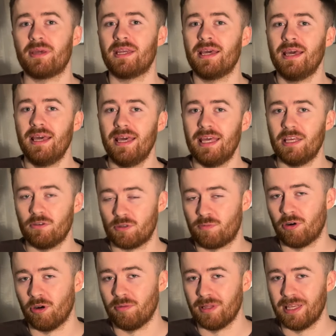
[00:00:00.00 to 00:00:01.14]
I mean, he was
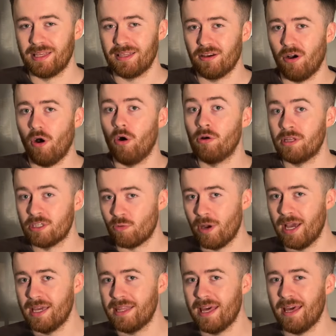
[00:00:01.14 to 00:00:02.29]
probably on his
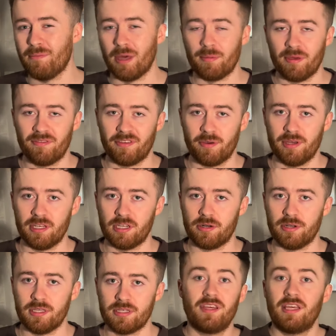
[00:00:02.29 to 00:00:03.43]
way there, maybe a few
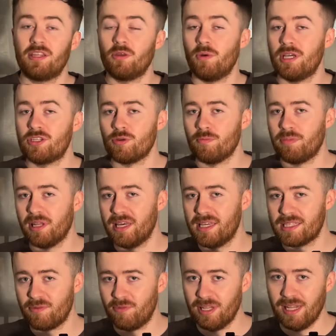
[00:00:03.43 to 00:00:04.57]
injuries. I think in the way some
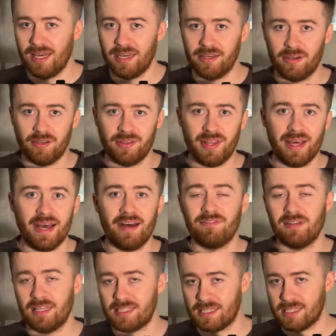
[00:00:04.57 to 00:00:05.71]
players can rely on their
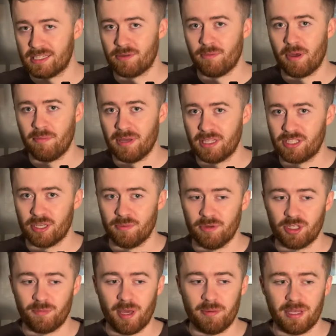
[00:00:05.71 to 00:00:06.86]
athleticism a bit too
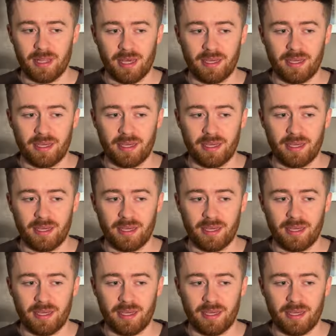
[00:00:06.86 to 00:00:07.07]
much, maybe